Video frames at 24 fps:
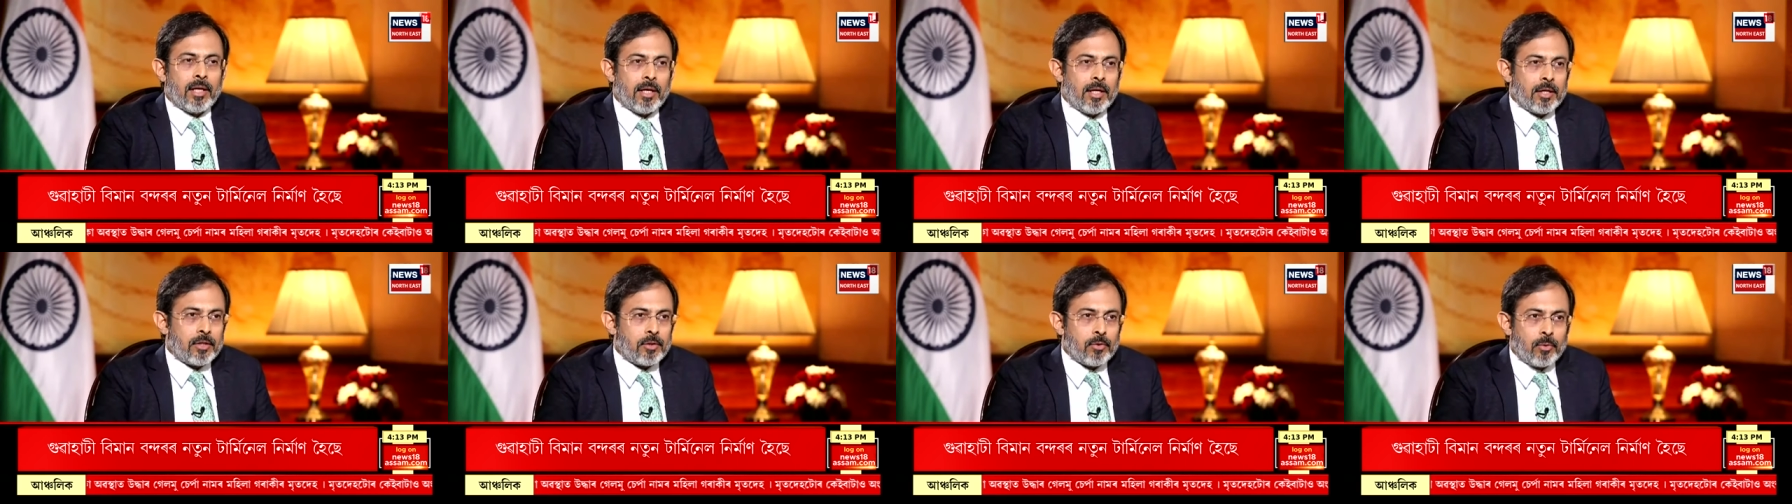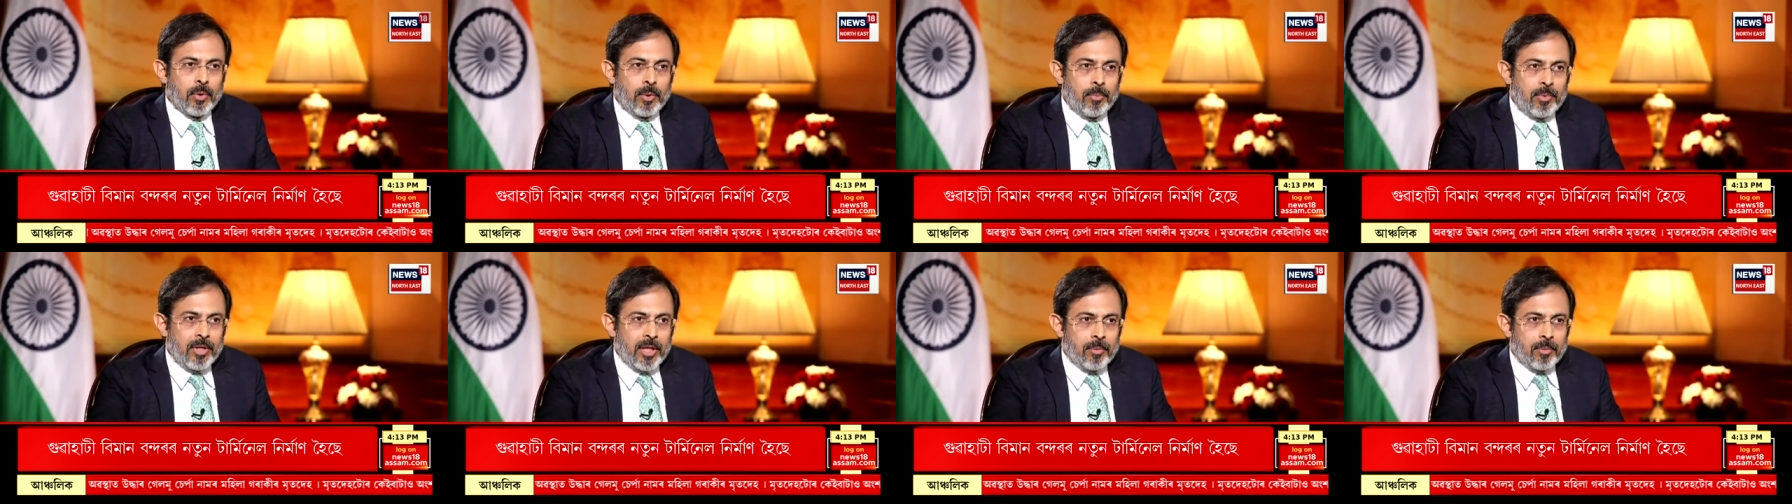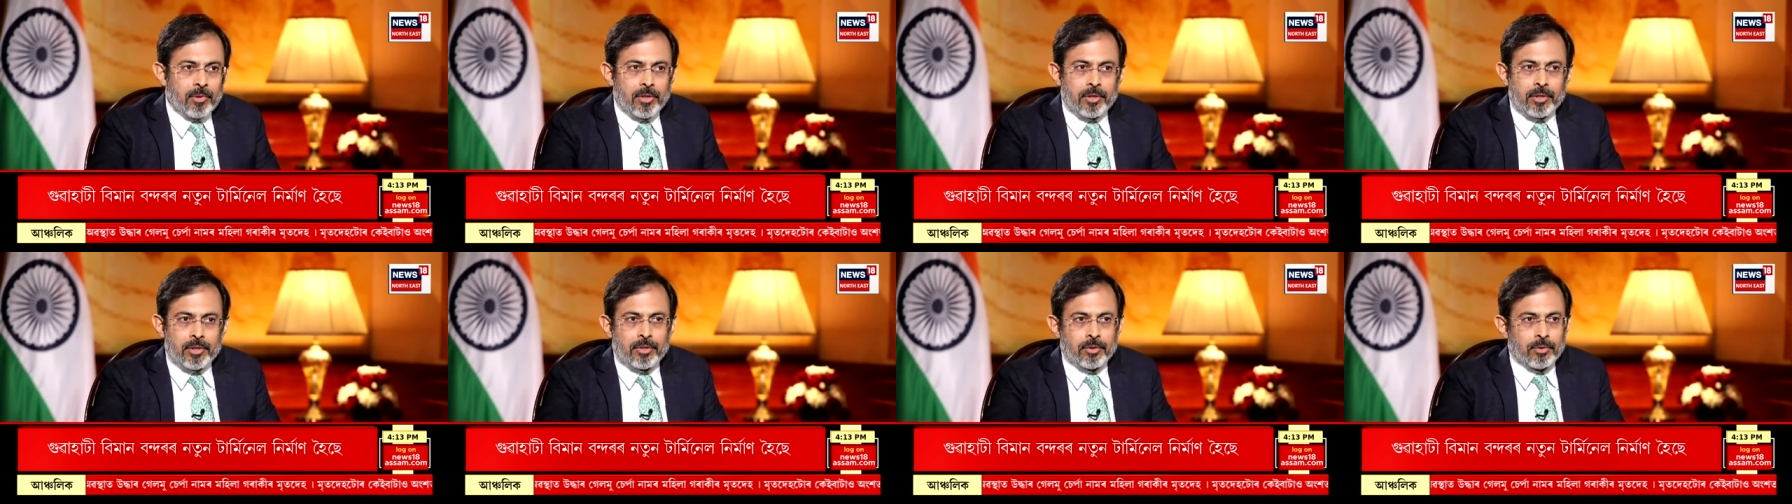uh, you will be
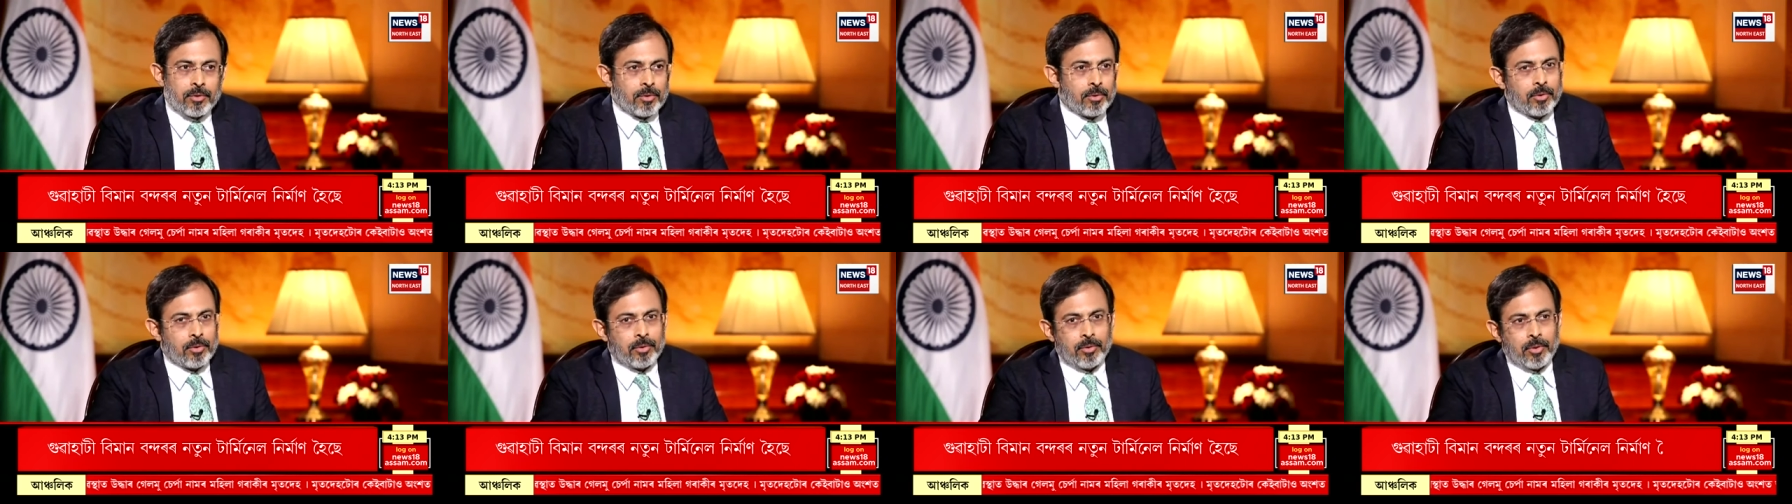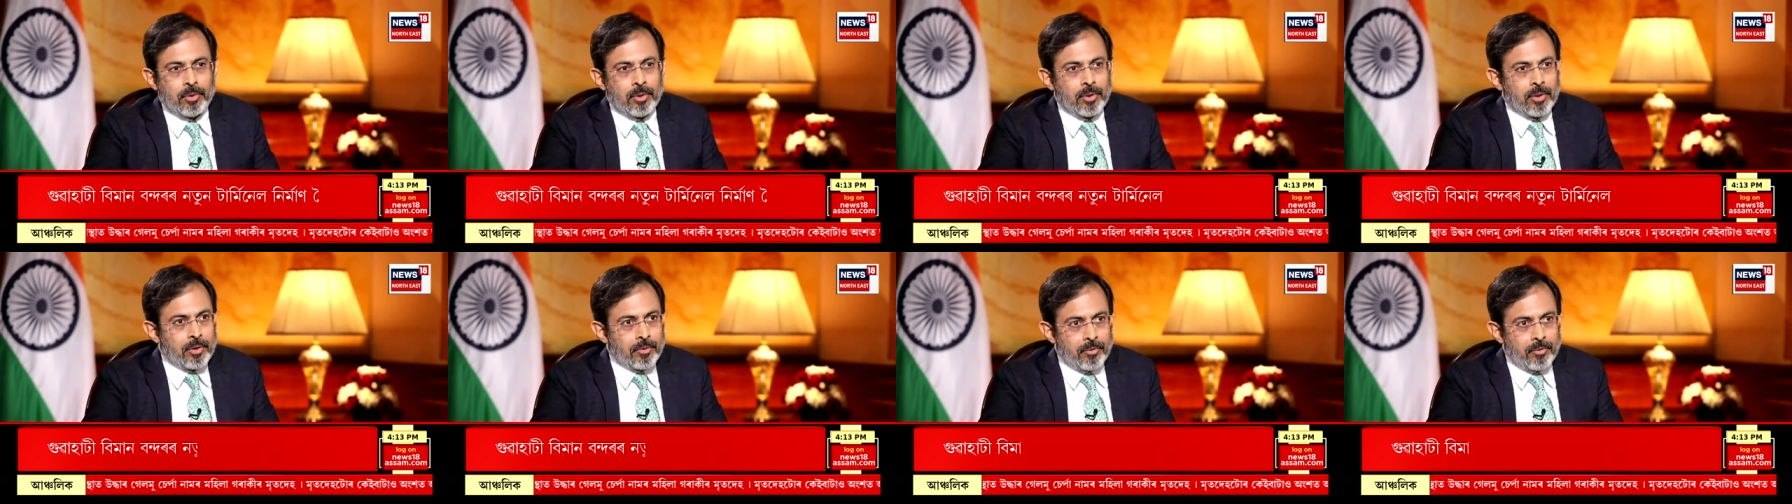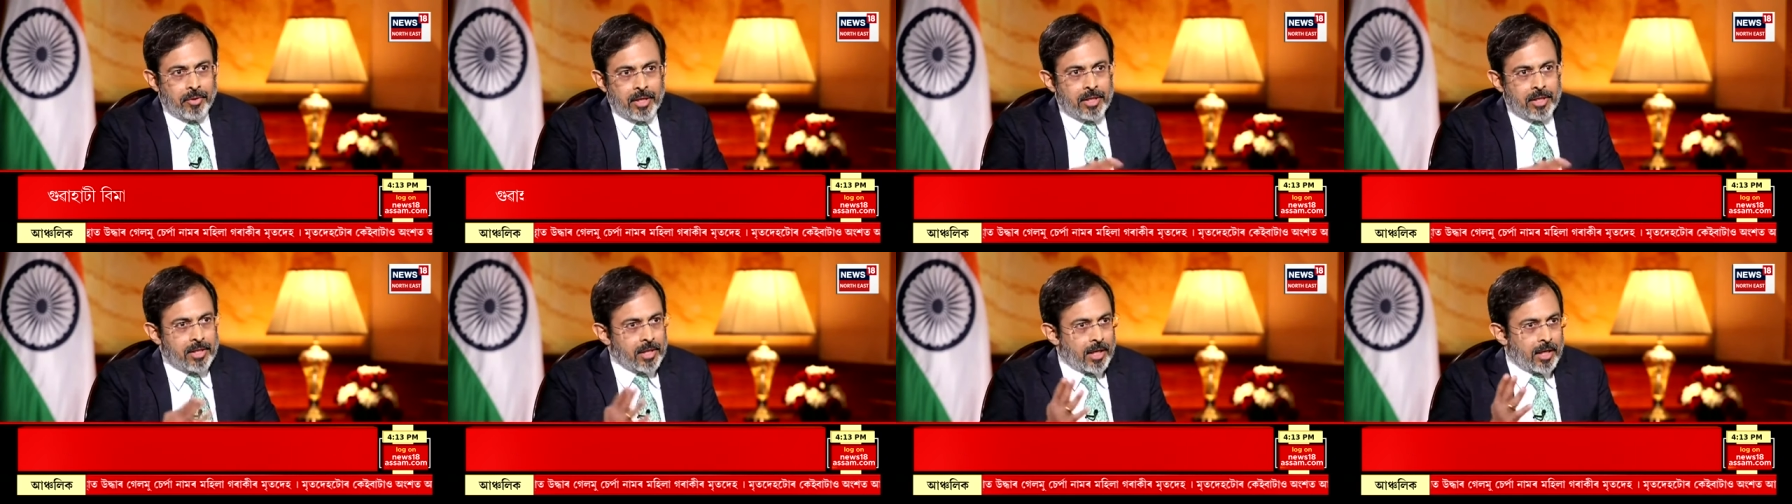able to
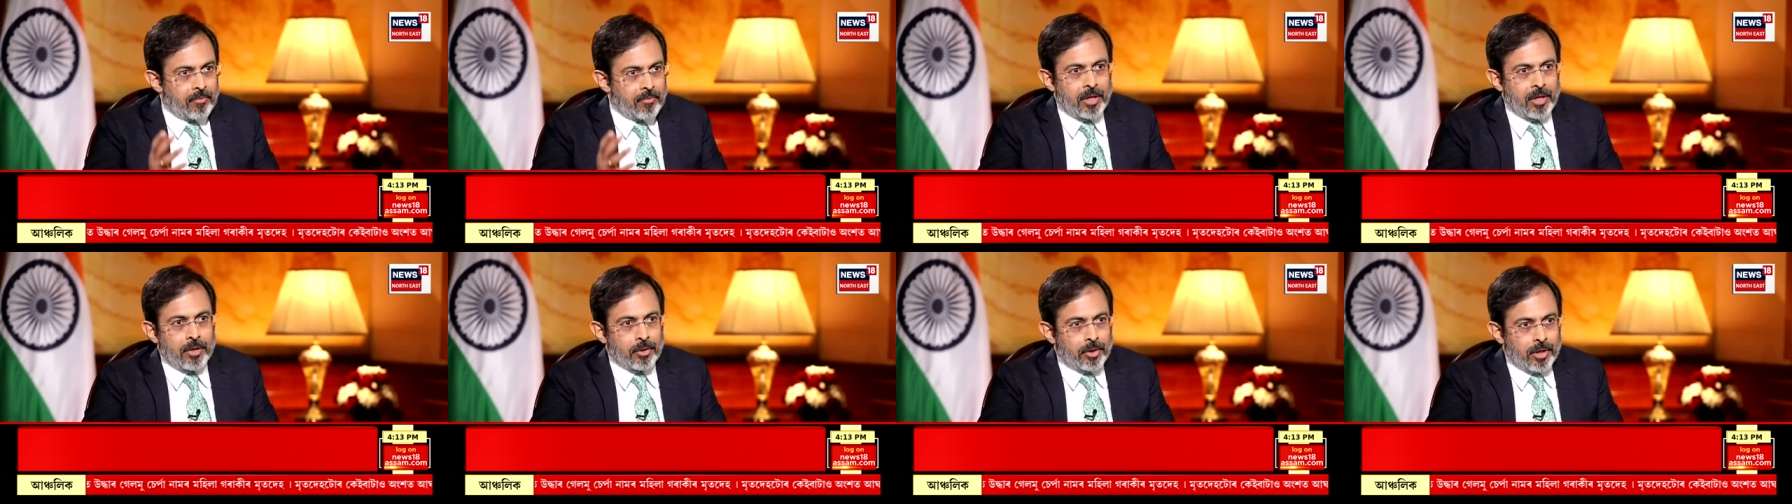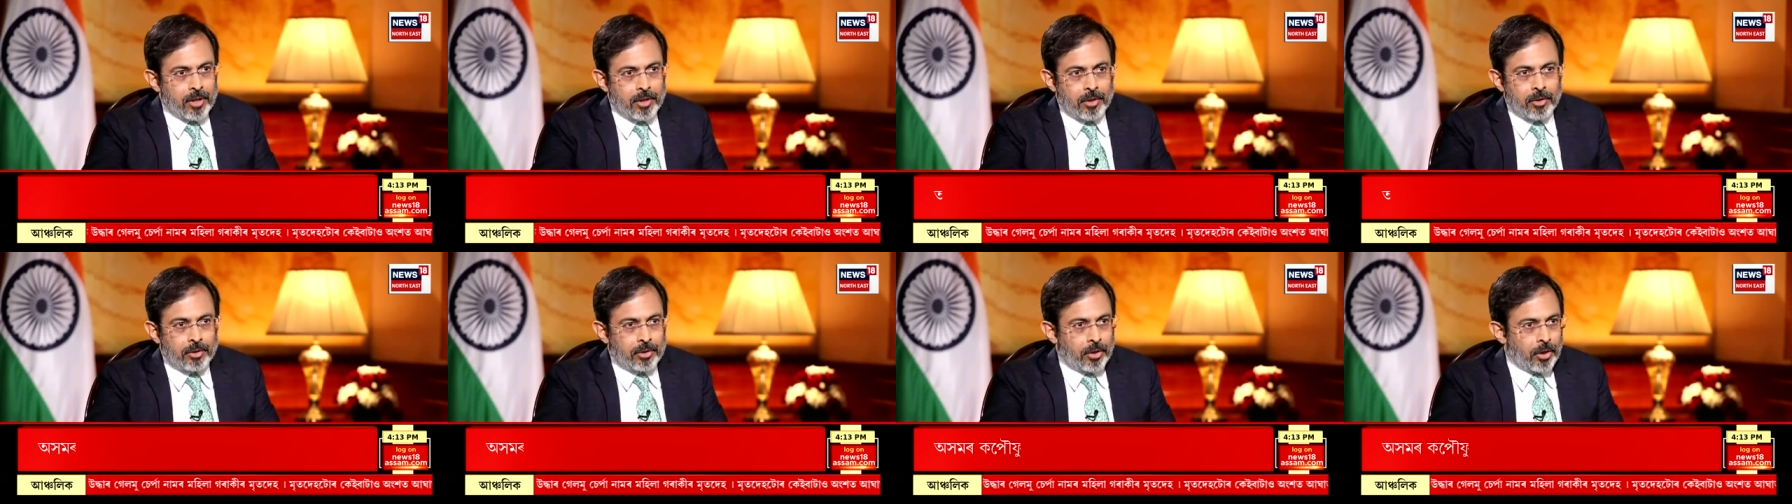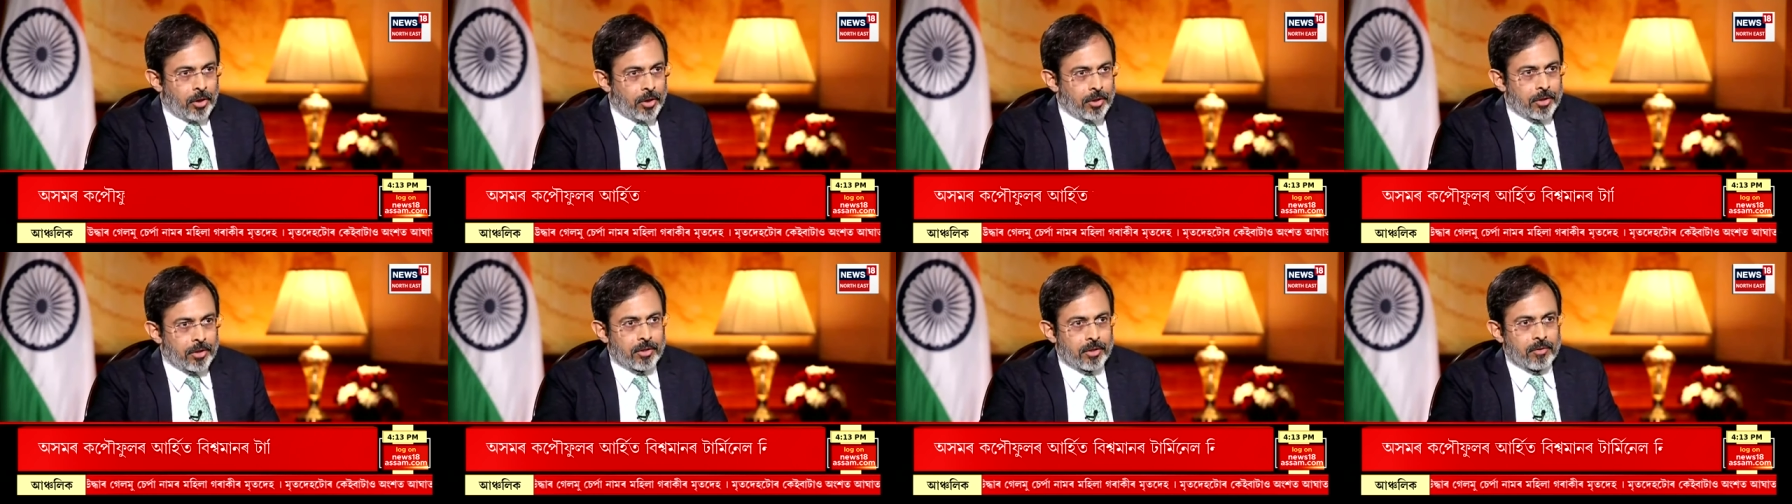reach every nook
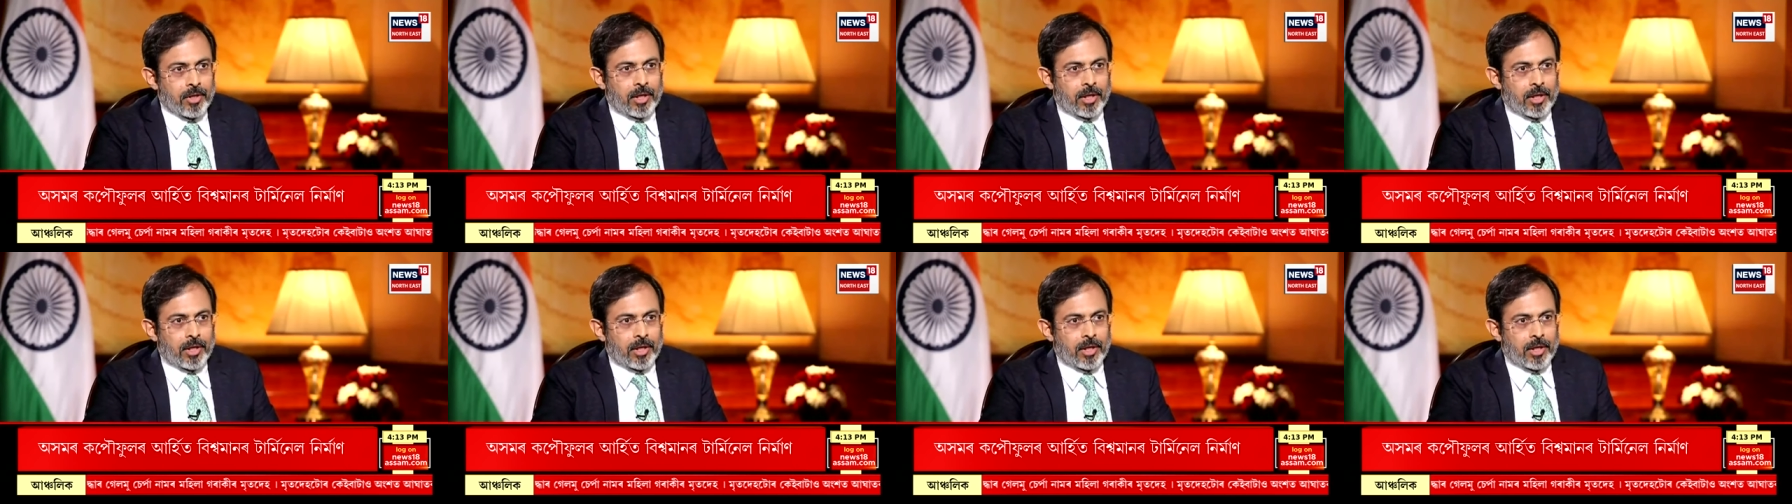and corner